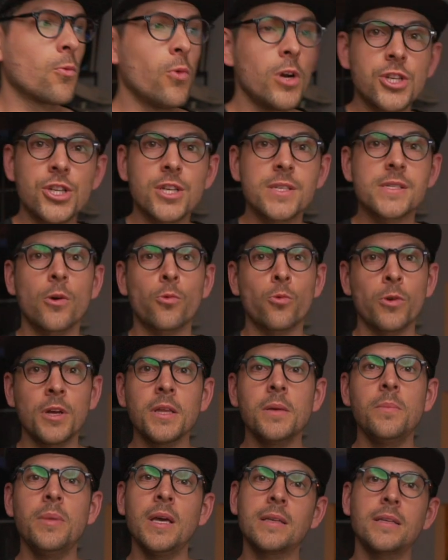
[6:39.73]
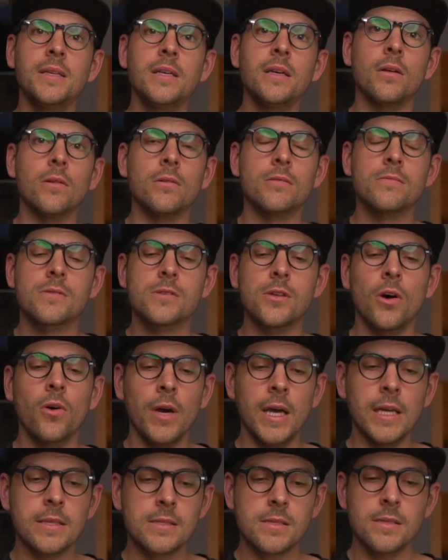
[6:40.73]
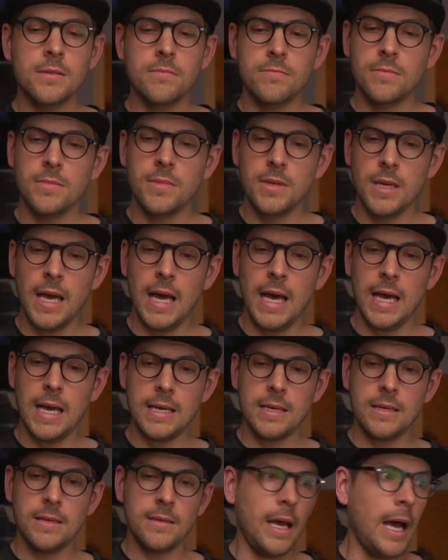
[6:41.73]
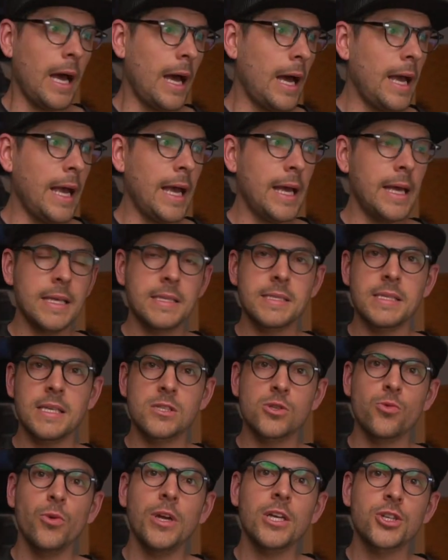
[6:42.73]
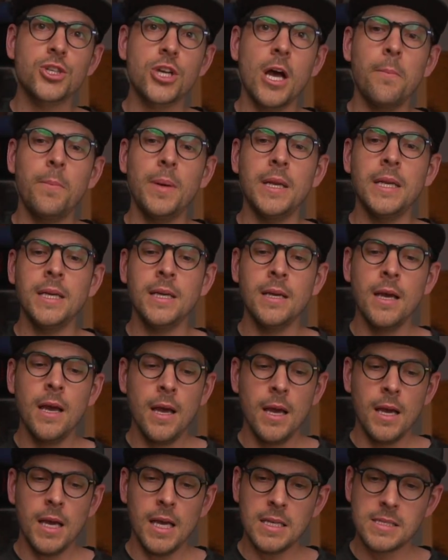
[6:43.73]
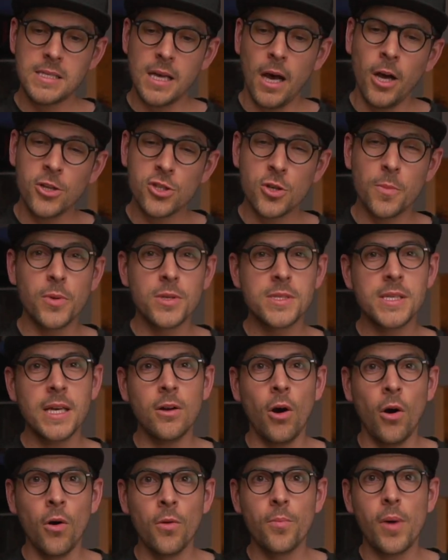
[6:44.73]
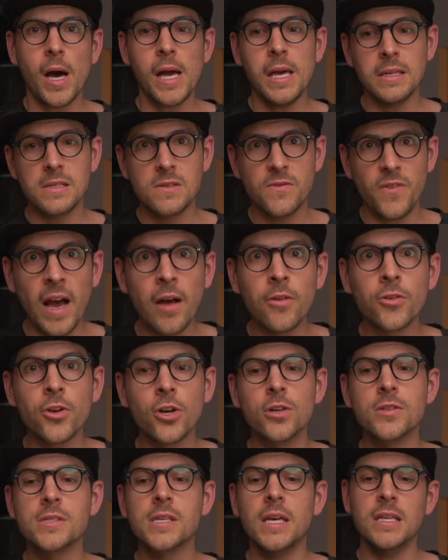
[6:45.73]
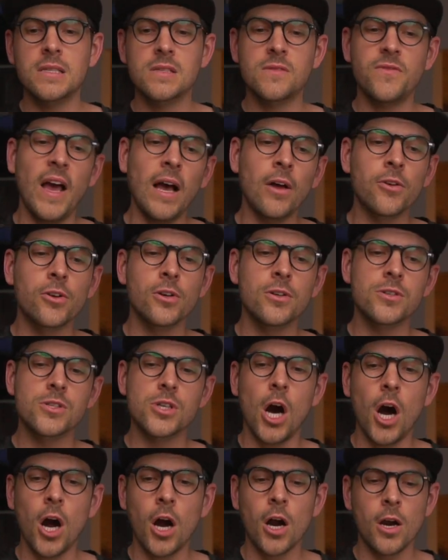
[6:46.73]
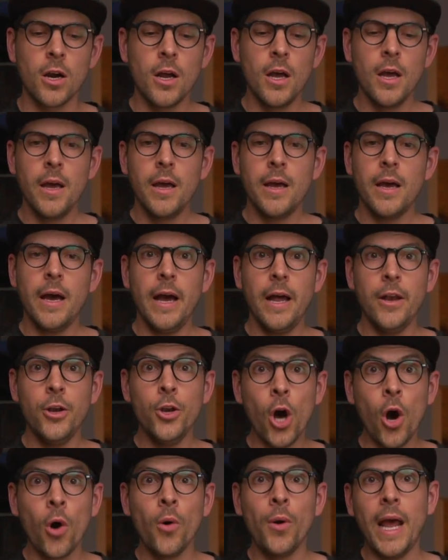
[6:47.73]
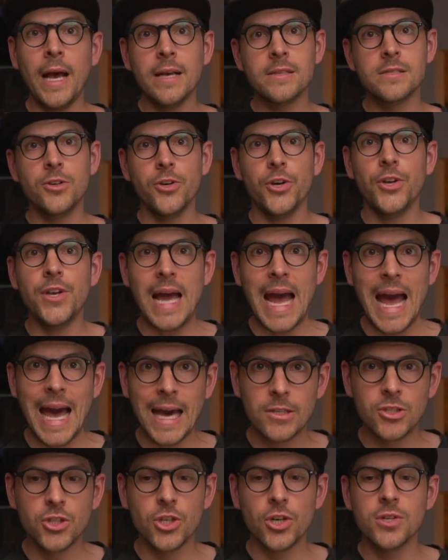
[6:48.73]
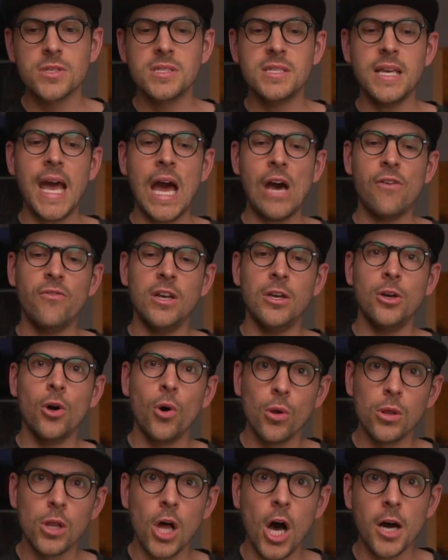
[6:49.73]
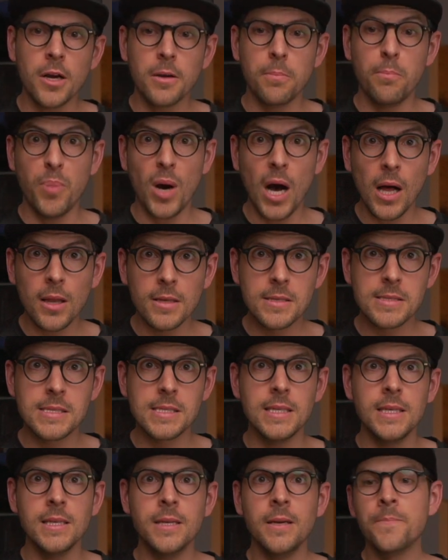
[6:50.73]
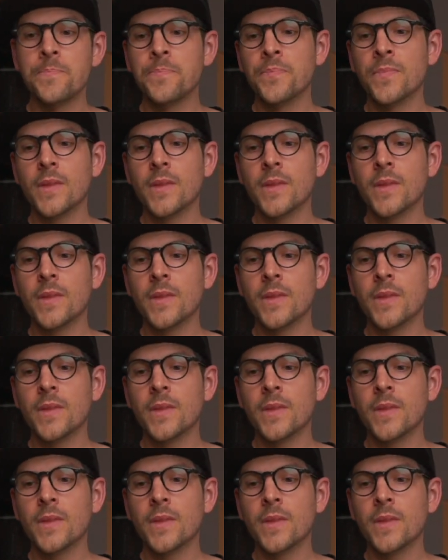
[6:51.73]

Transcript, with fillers: which is a really big deal. So it's a, a, it's a Swedish company. It's one hundred percent owned by its founders. Its founders are uh, known as good actors. They have a no-log policy.